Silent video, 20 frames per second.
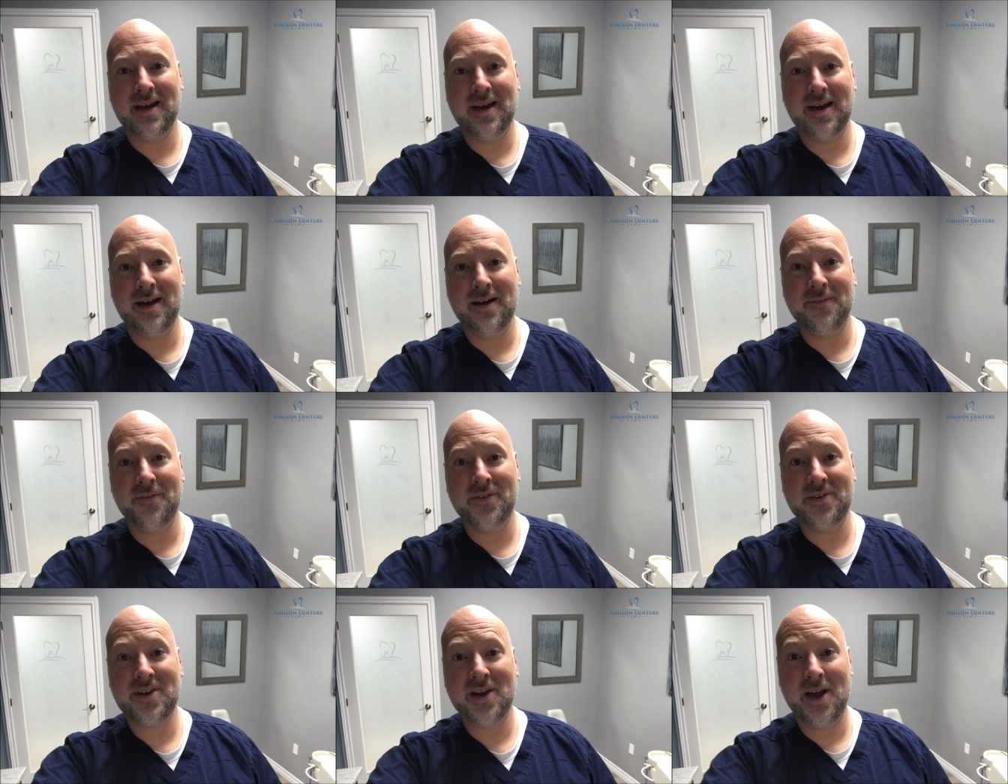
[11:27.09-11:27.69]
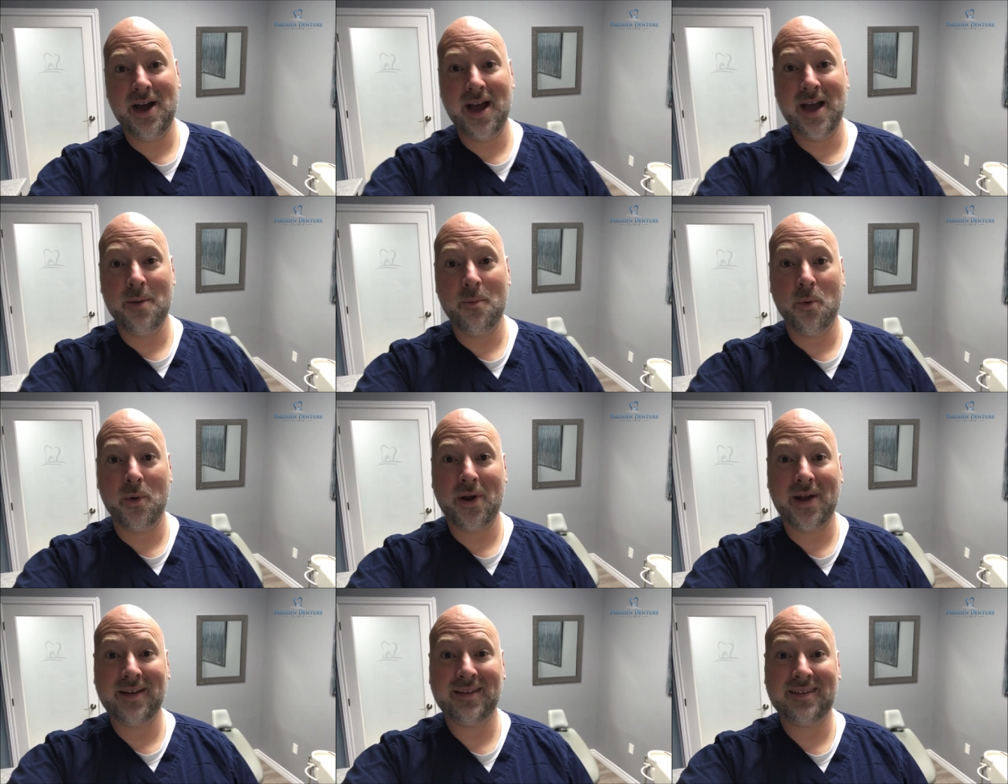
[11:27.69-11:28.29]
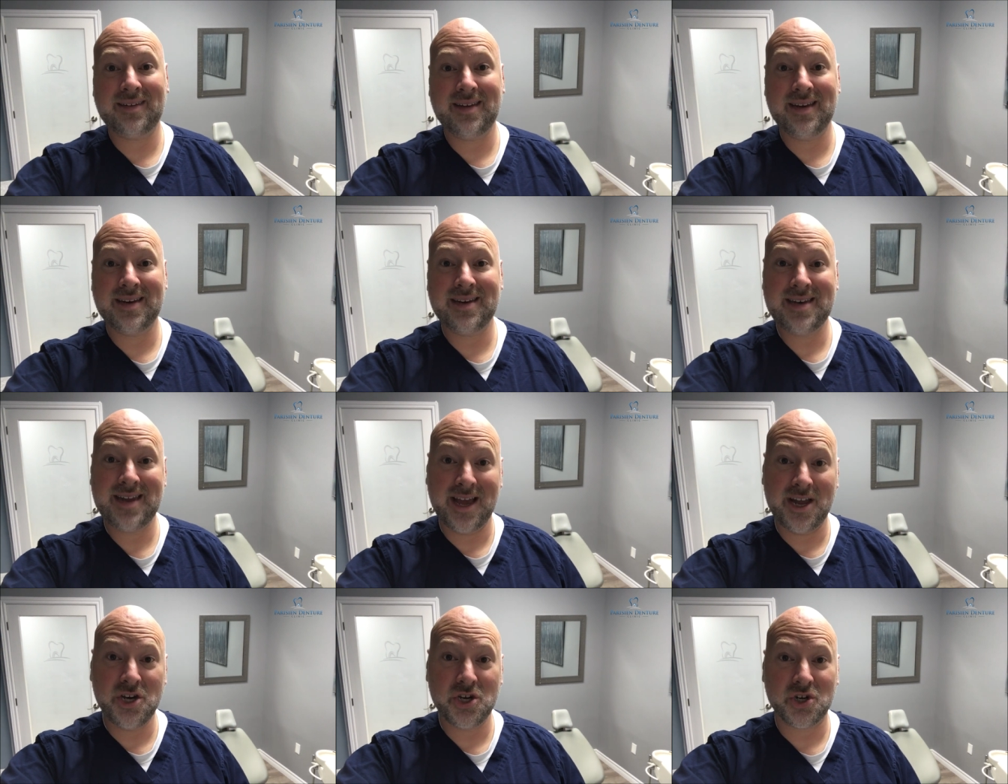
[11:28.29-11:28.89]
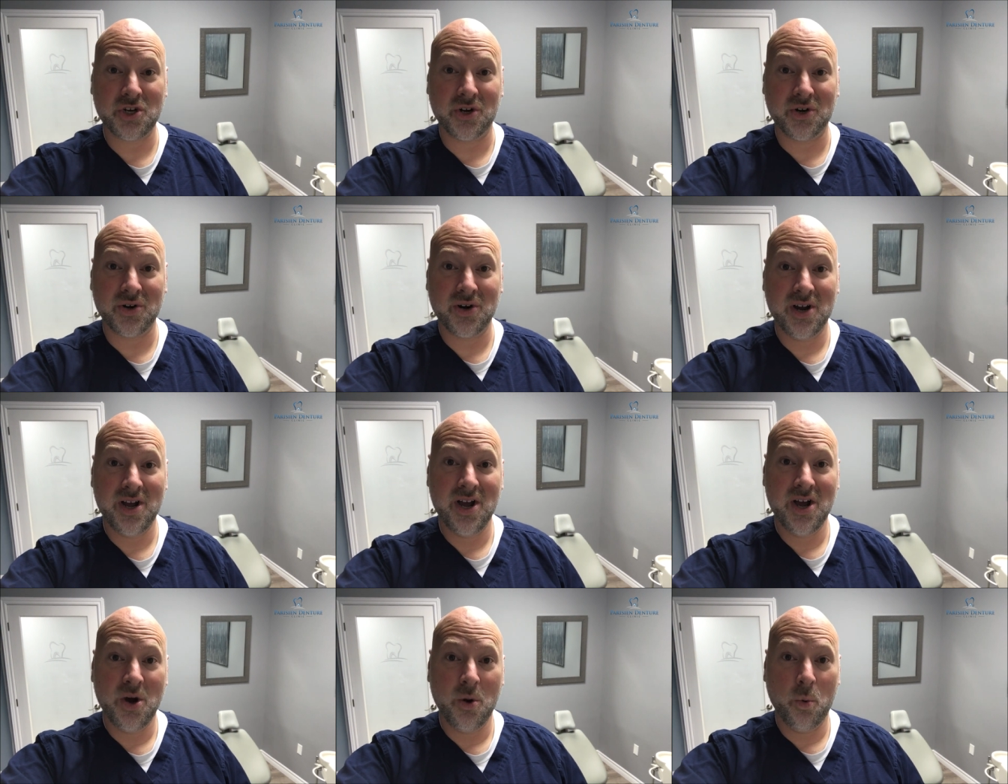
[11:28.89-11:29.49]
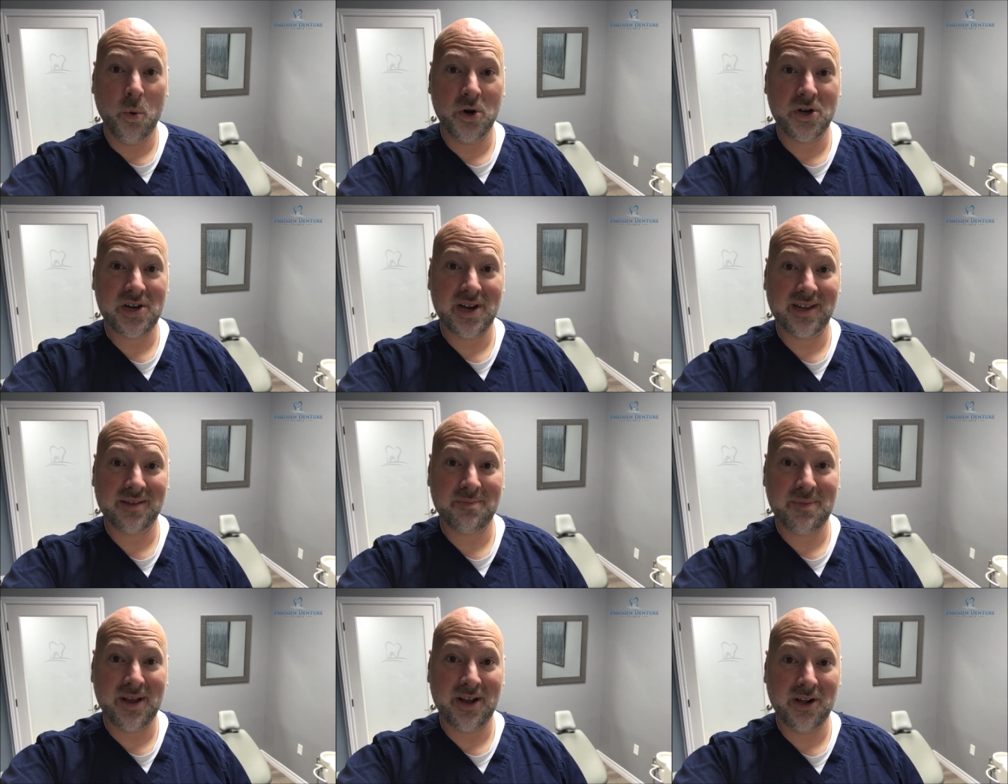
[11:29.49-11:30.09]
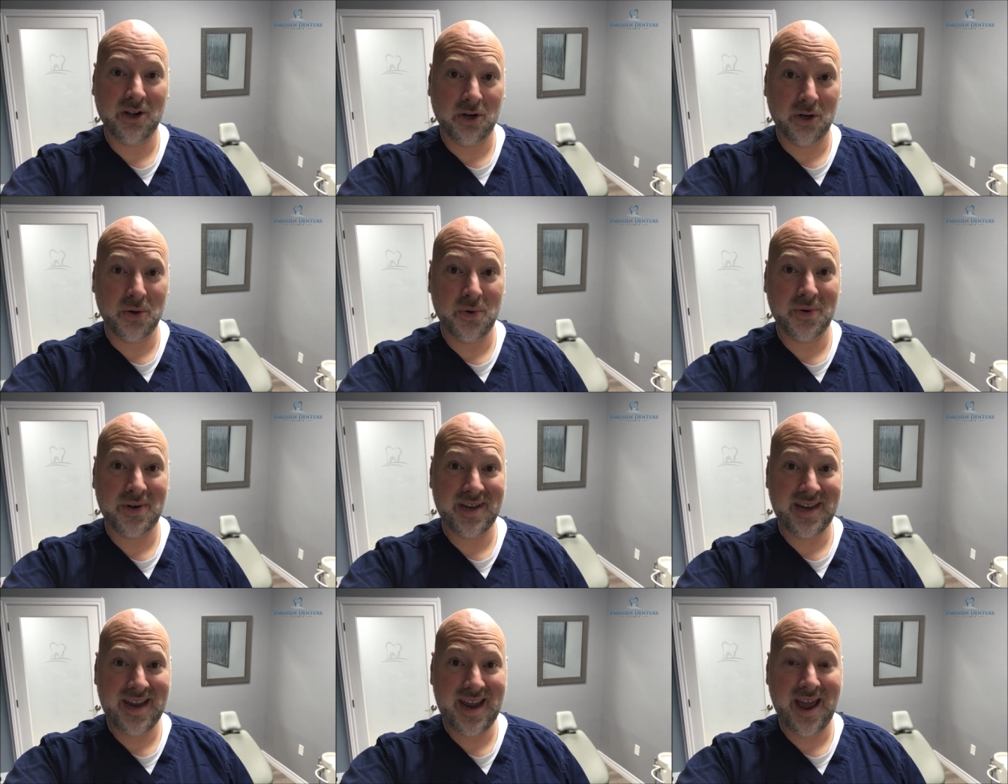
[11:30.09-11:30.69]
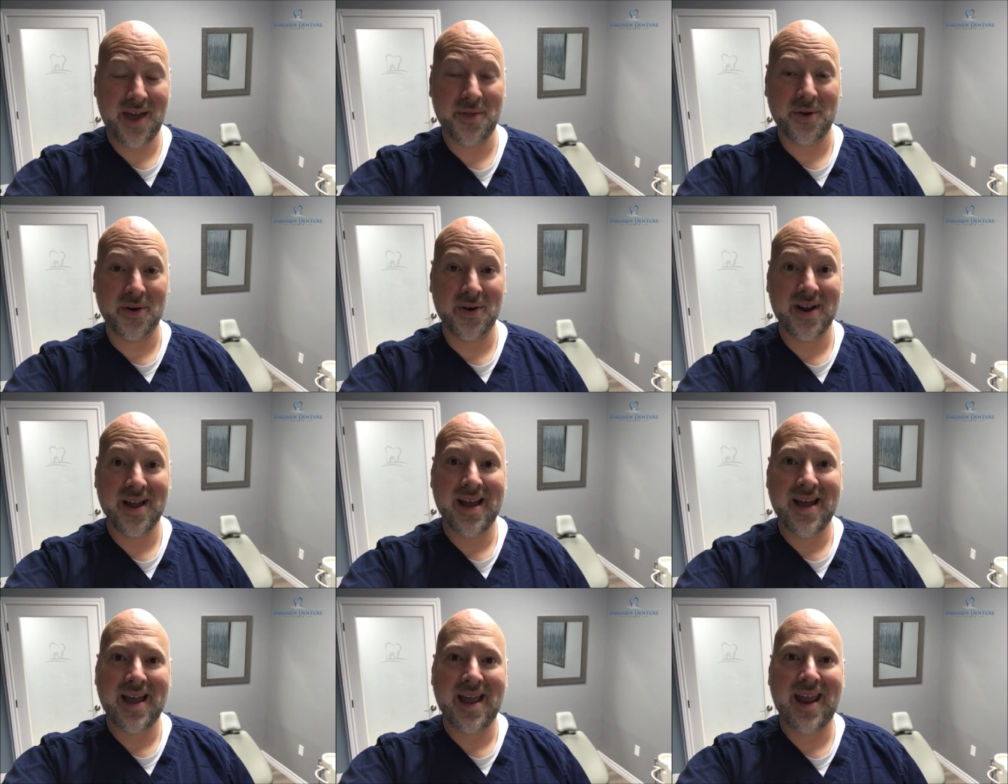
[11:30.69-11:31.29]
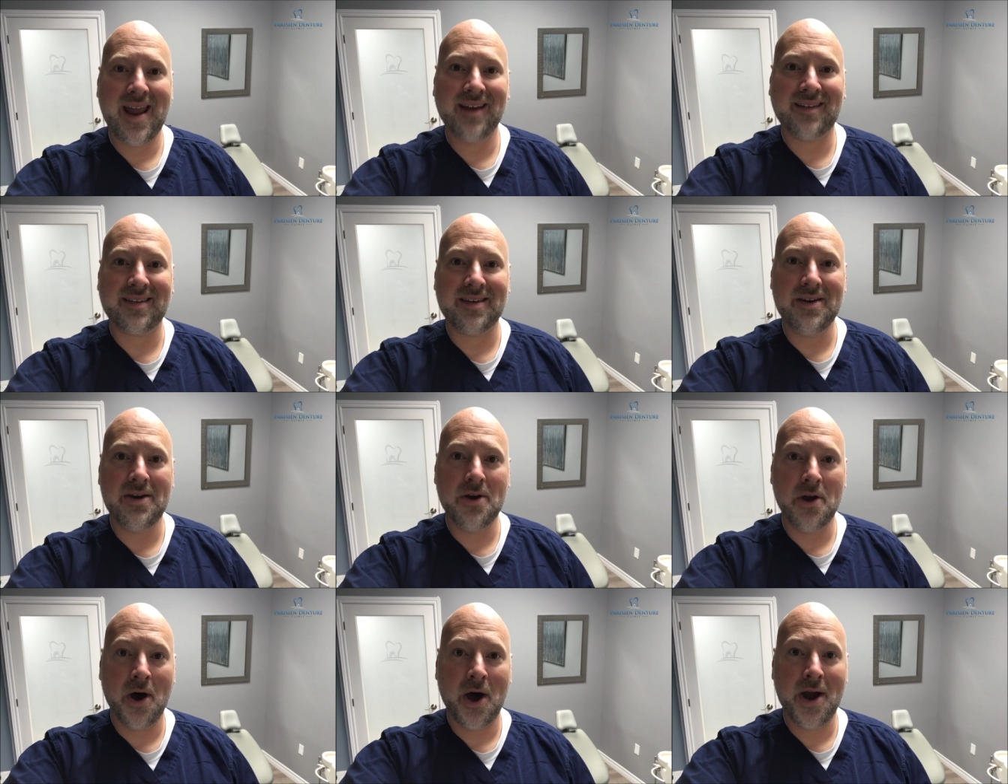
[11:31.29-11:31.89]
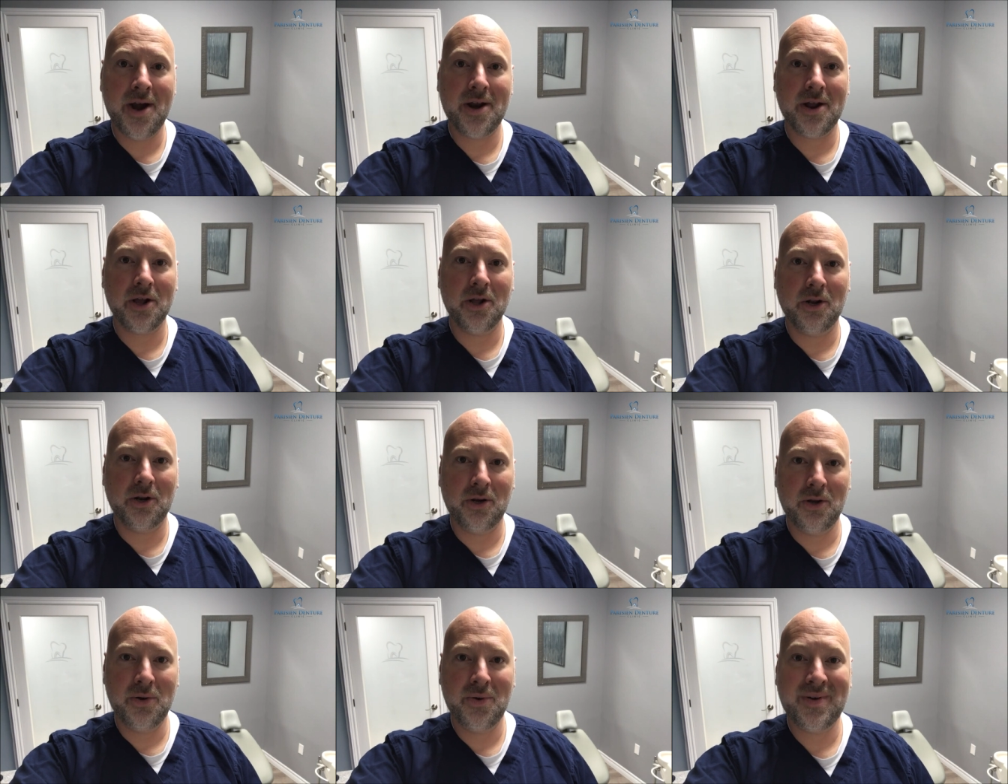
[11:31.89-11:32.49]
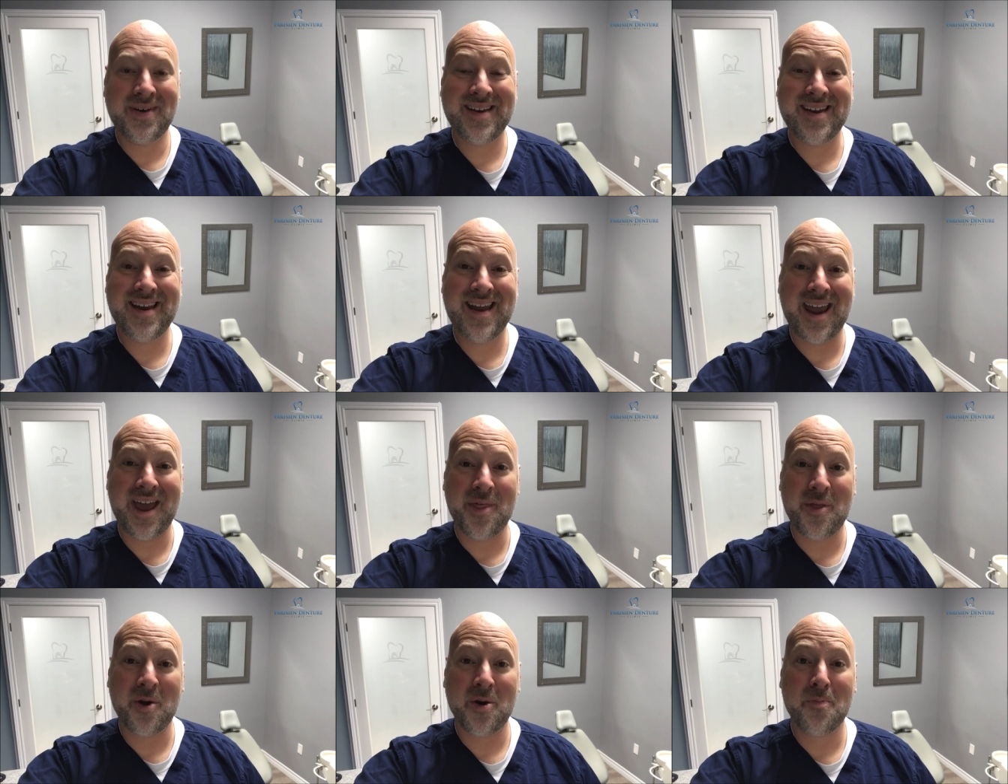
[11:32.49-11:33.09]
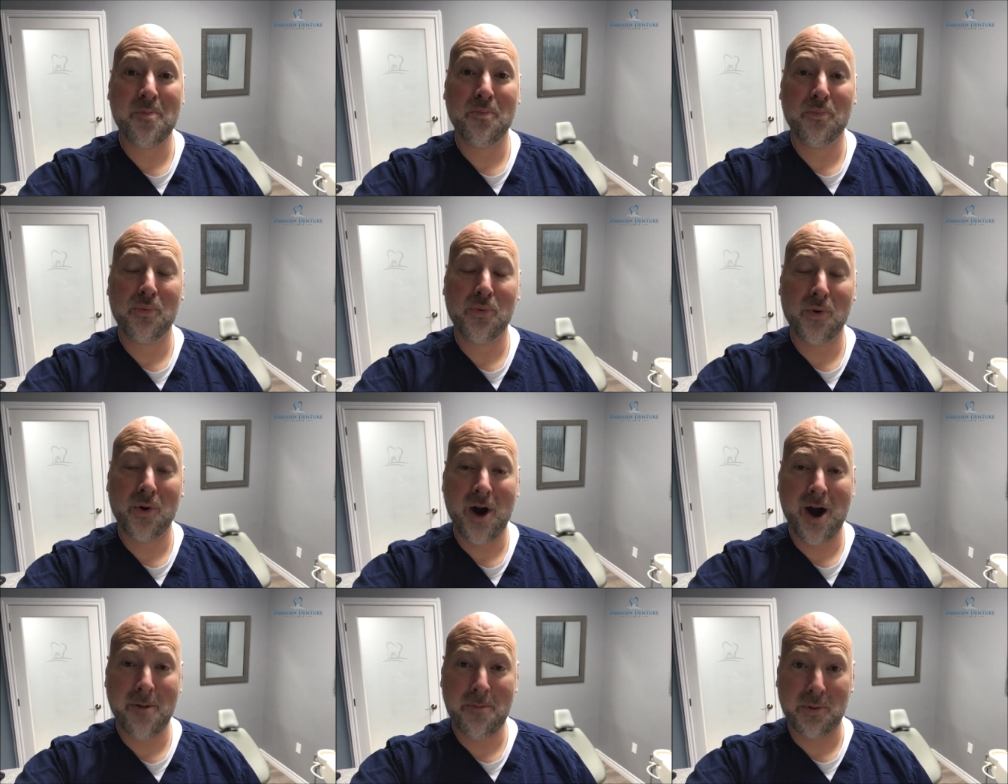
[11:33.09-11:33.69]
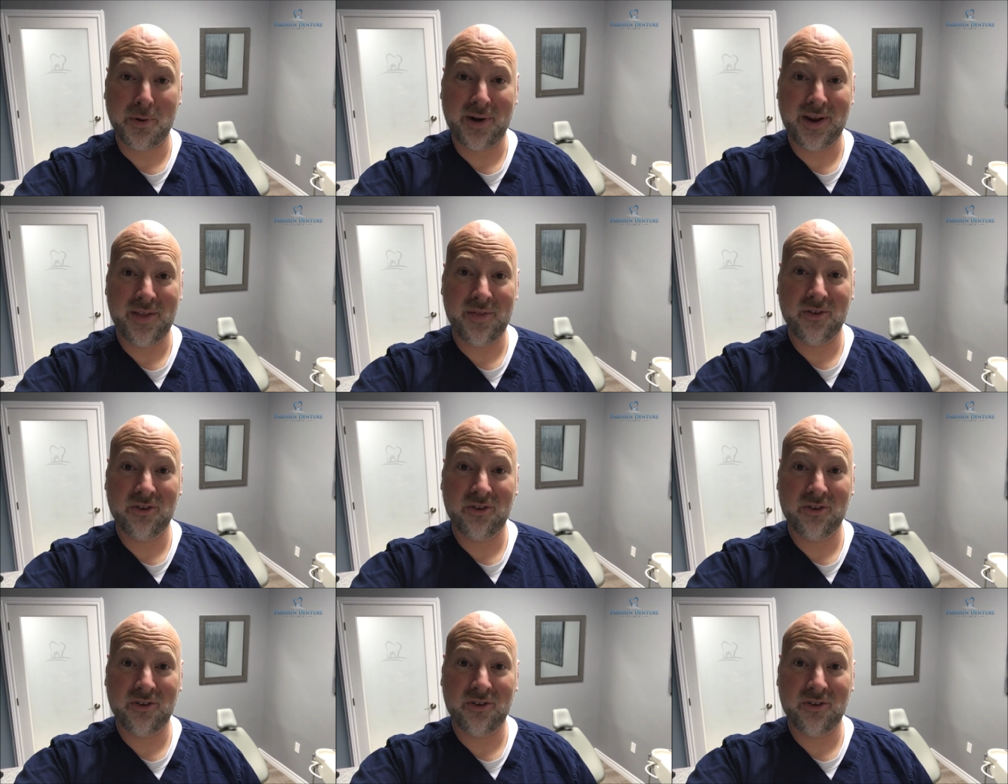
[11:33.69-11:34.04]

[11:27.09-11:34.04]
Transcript: of the time when I see a denture which has been glued together, it's not glued together properly.